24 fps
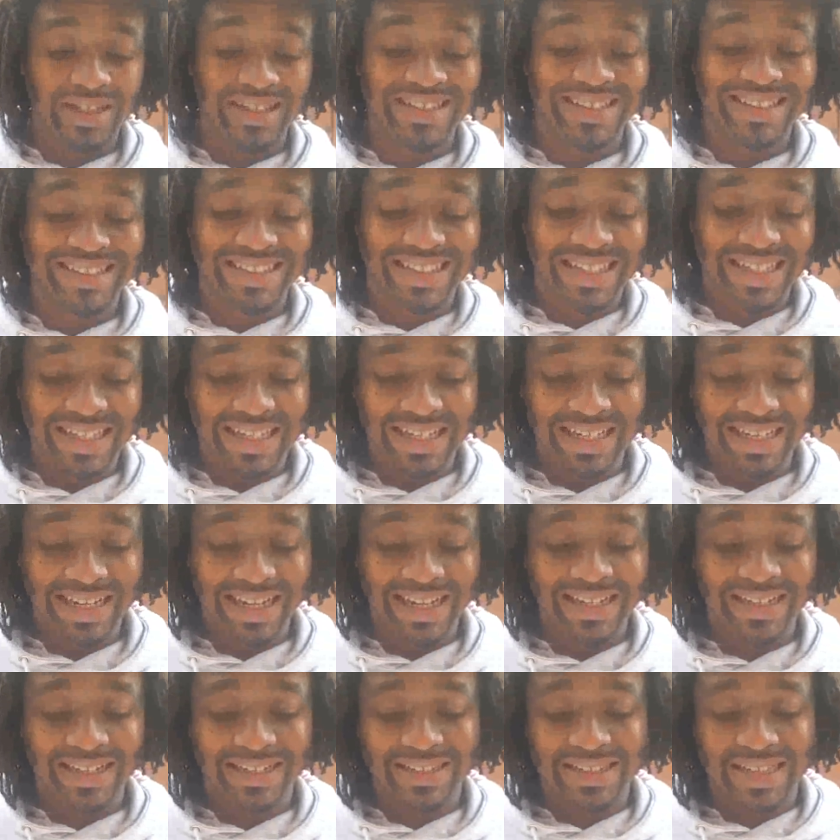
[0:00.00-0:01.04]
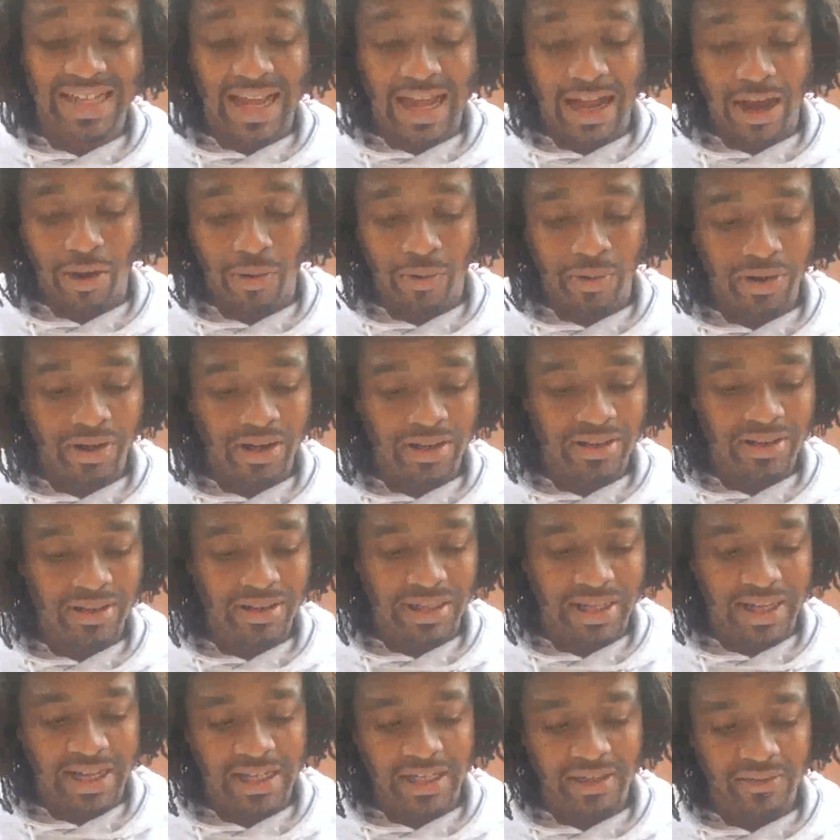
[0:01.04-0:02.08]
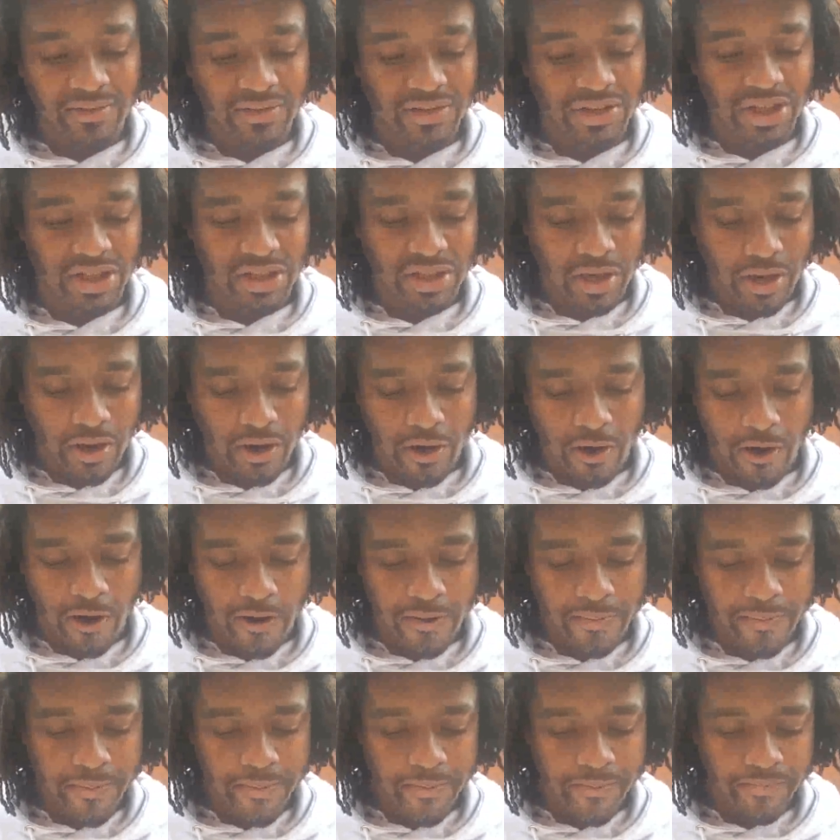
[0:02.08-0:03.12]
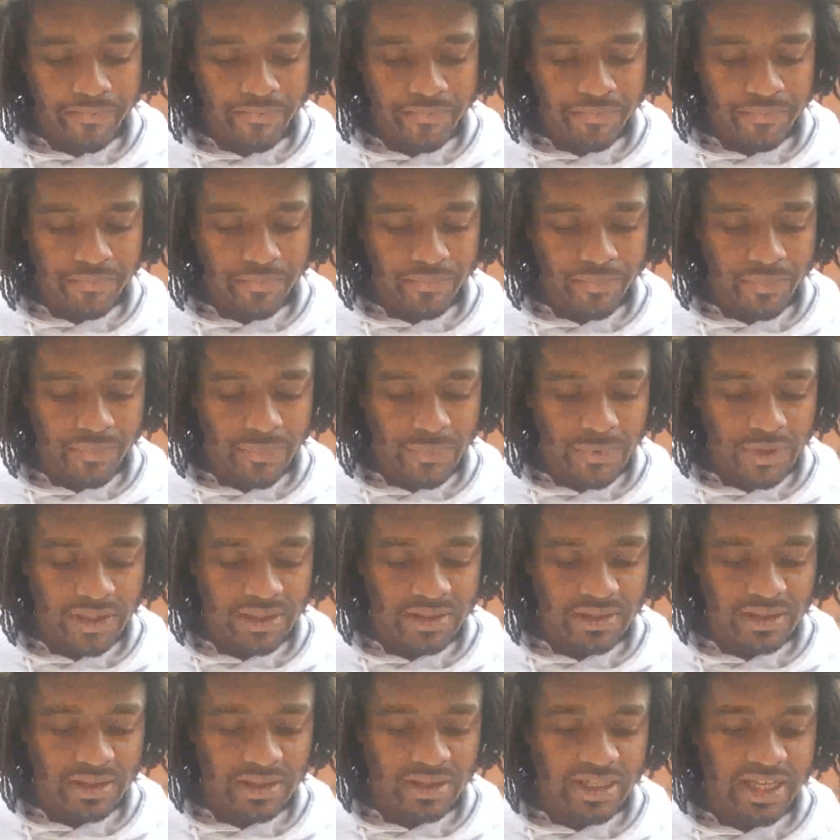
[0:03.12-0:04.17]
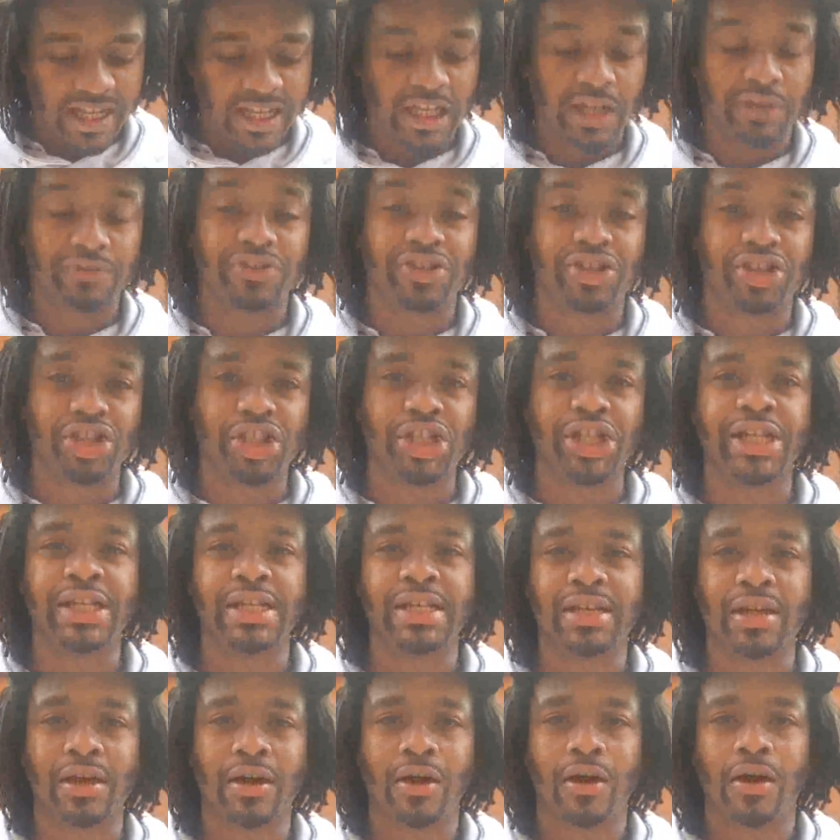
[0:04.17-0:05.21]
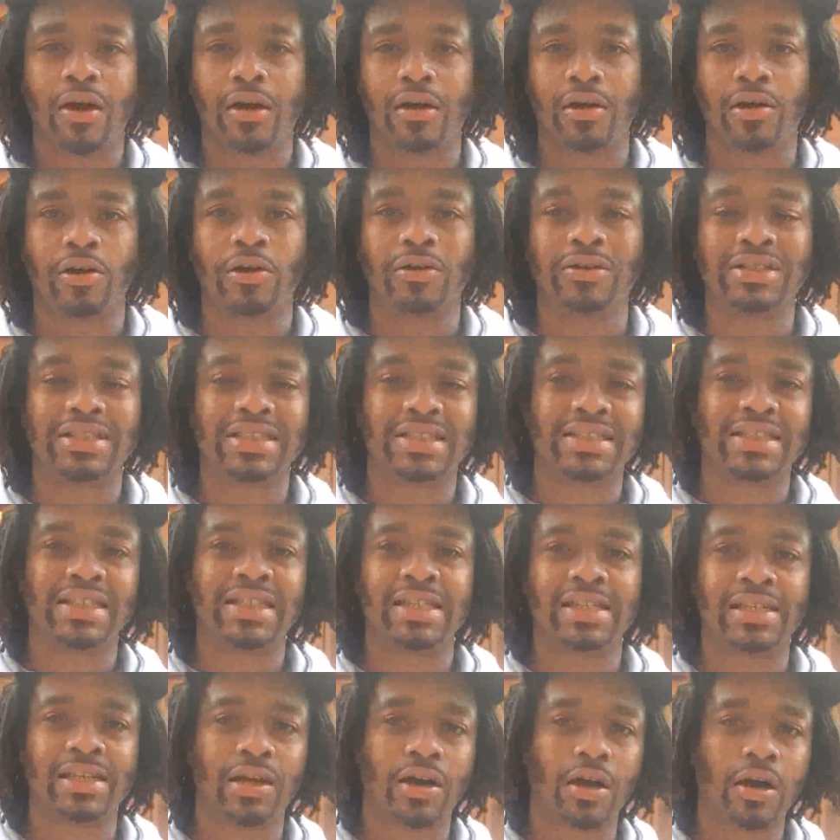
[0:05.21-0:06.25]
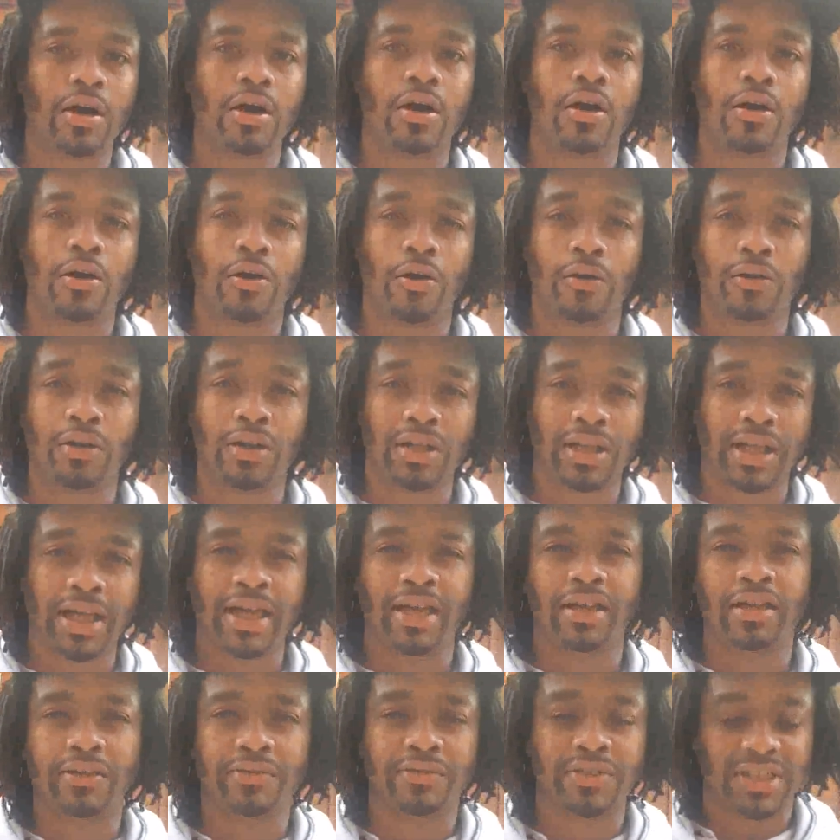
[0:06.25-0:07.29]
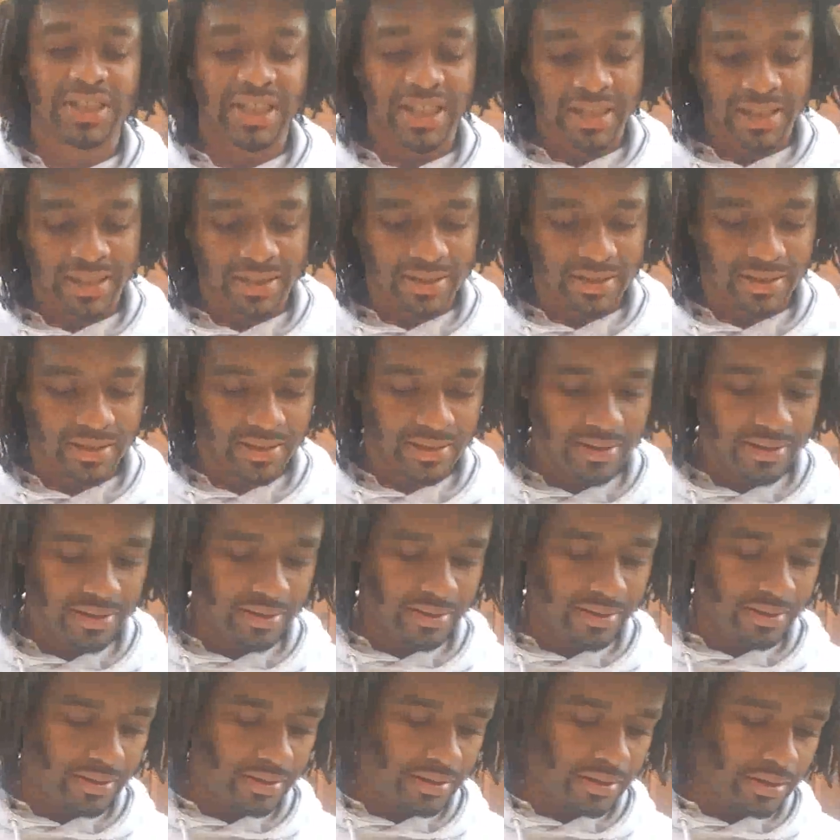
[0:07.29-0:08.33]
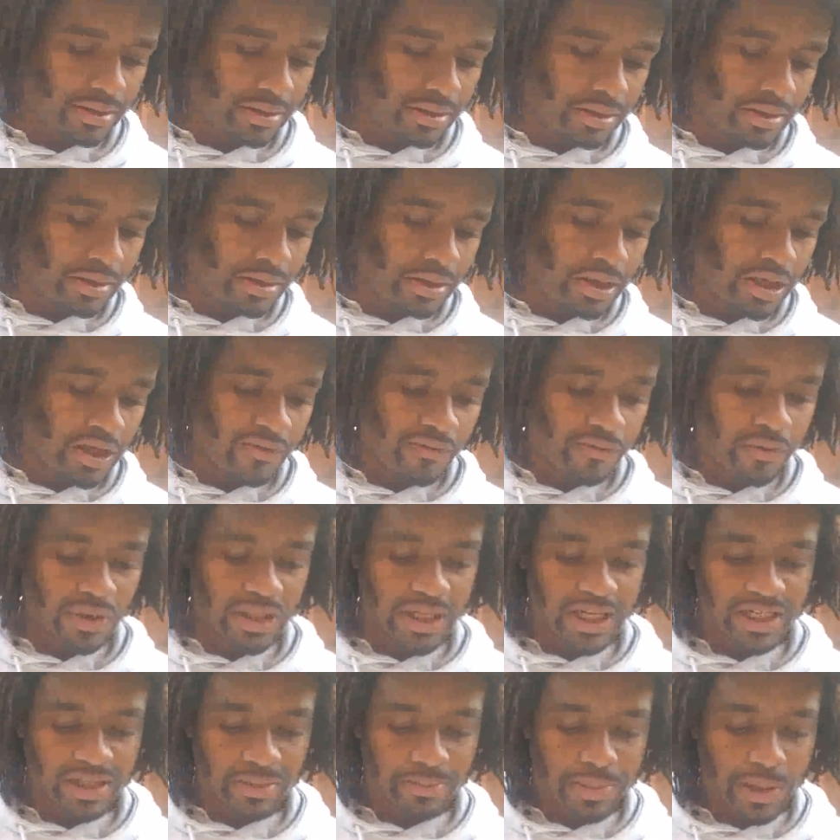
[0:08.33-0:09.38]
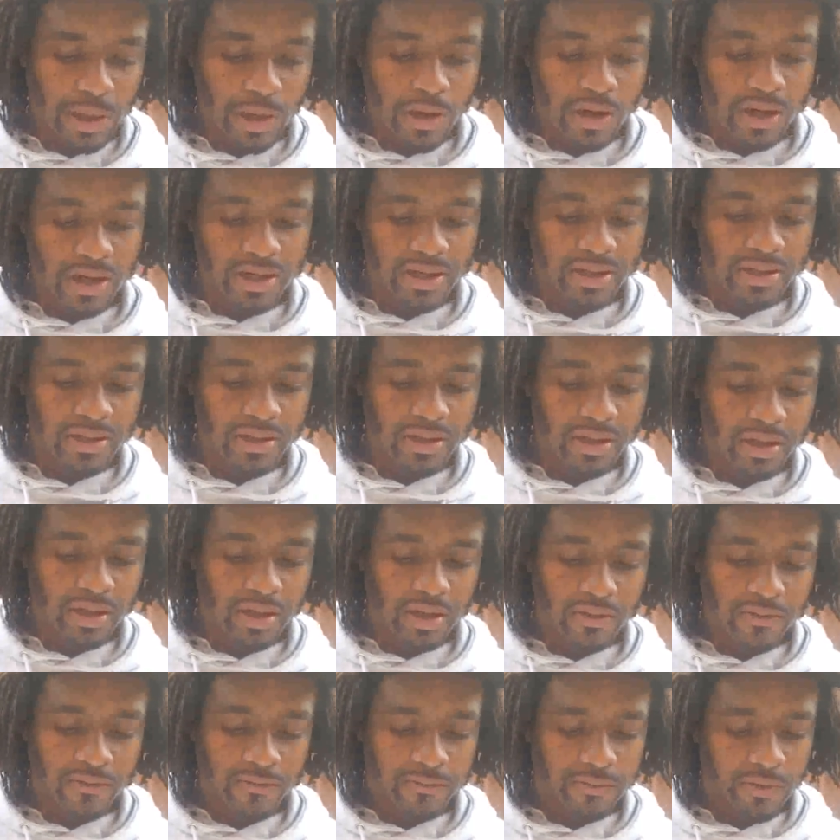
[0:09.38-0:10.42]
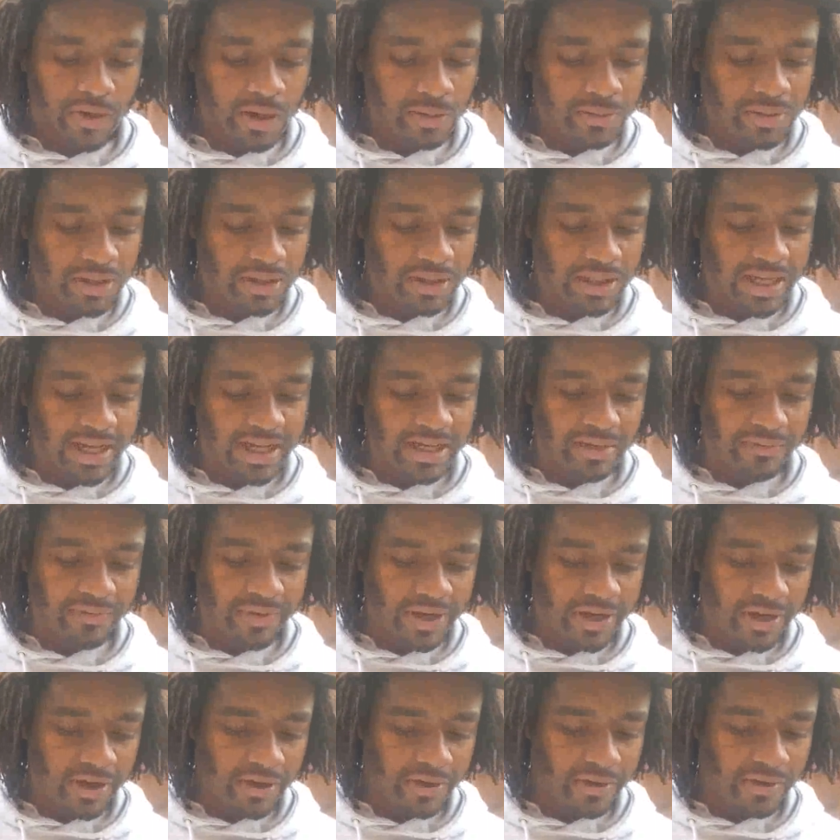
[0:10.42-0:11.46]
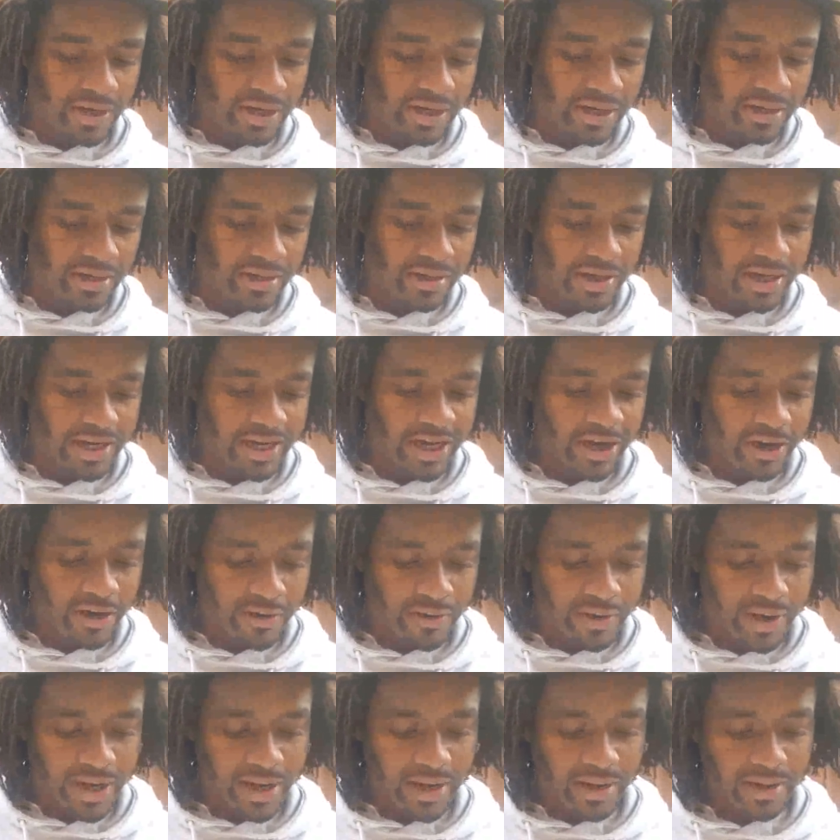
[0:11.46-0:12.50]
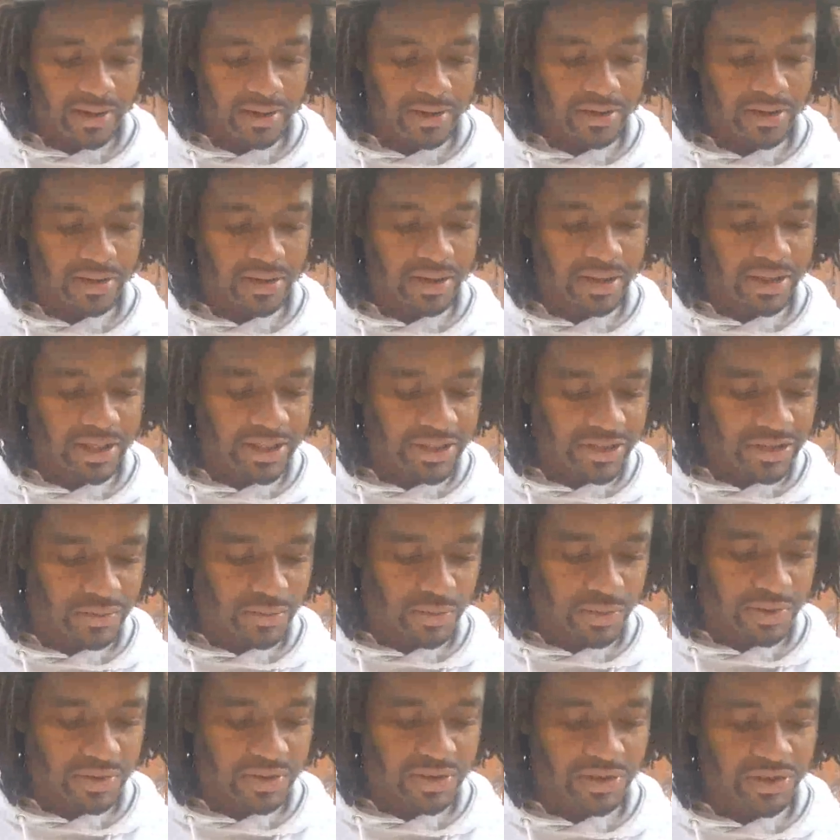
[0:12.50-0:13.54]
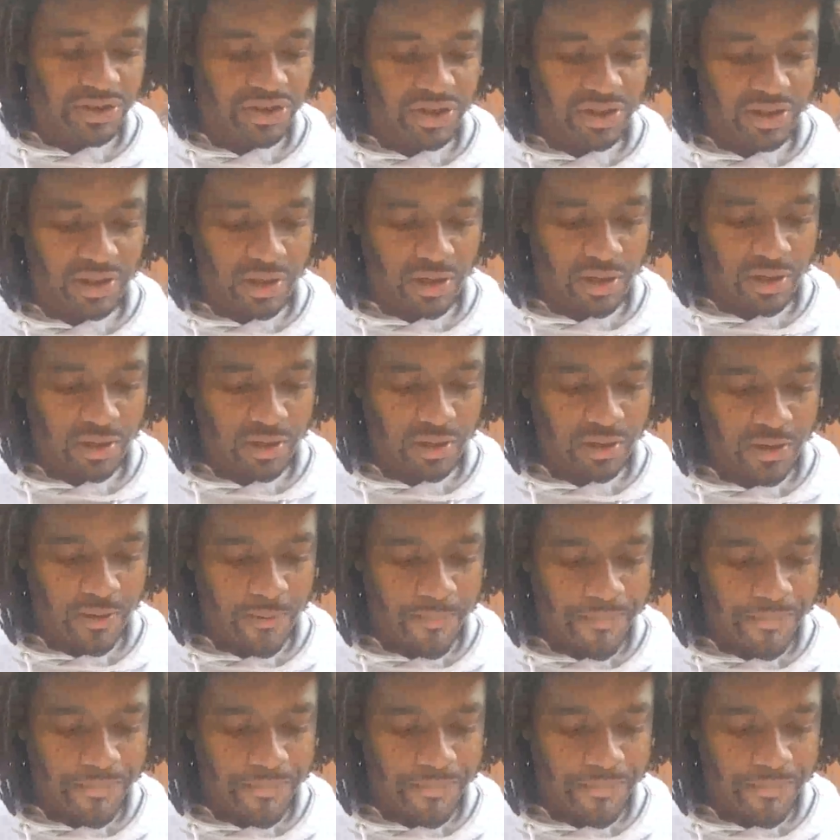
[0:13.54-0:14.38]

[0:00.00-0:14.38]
a city and a tower in the land of Shinar. Land of Shinar, or Sinar, or the land of Sin. For they departed from the land of Ararat, eastward to Shinar.